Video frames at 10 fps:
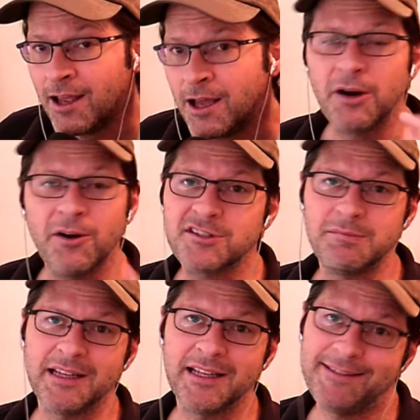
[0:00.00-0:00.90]
But
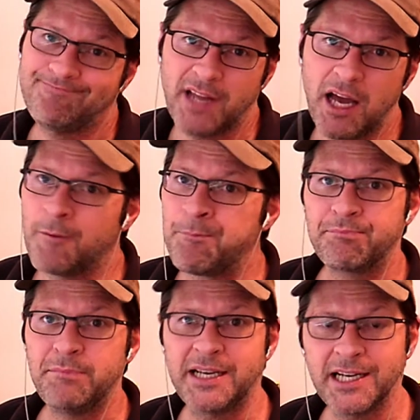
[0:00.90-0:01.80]
ultimately, no,
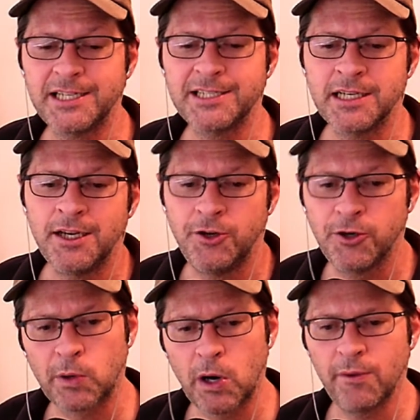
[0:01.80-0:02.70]
because you're
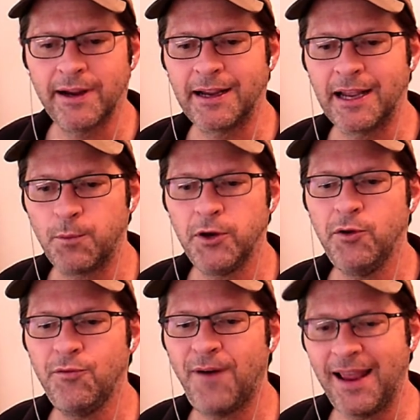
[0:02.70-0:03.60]
growing. And when you
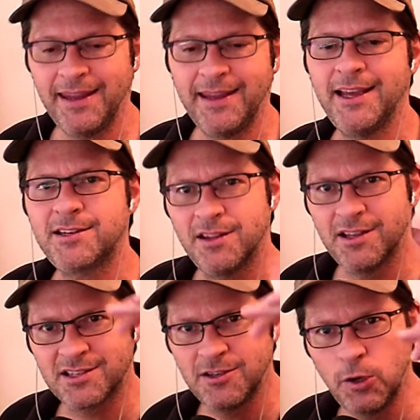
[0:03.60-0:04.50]
finally get to
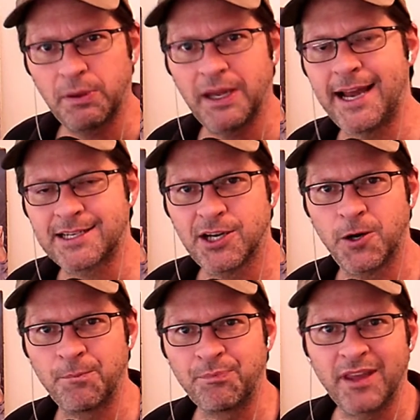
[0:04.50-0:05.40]
this new
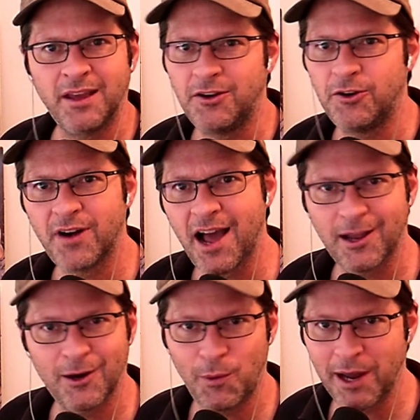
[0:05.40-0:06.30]
plateau, you're not
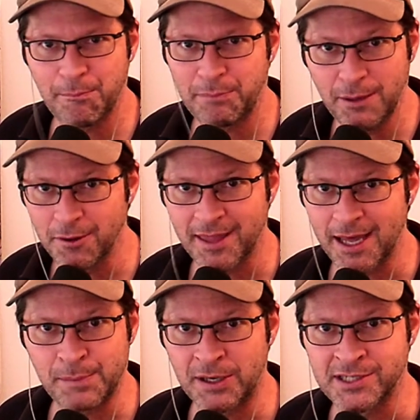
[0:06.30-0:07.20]
going to want to be with that
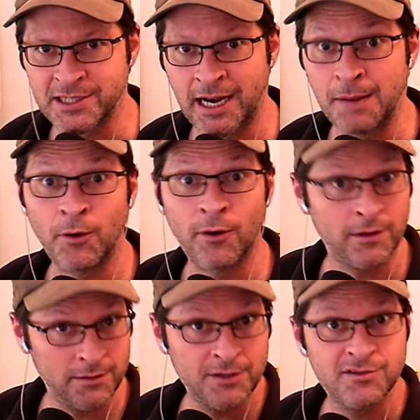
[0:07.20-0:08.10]
person anymore.
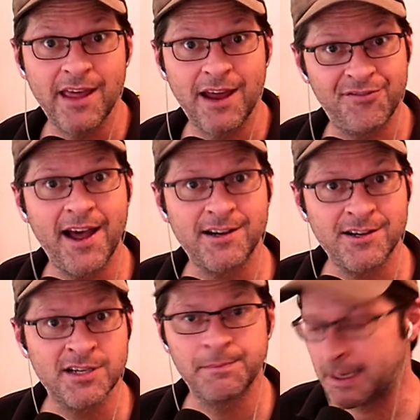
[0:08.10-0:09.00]
So that factor
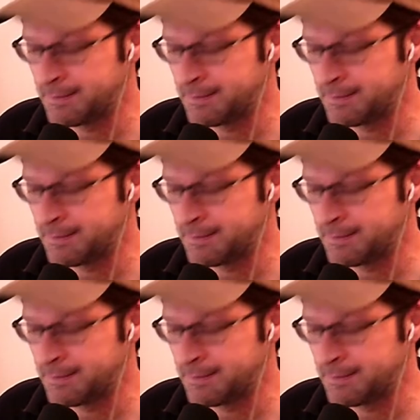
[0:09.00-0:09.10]
sometimes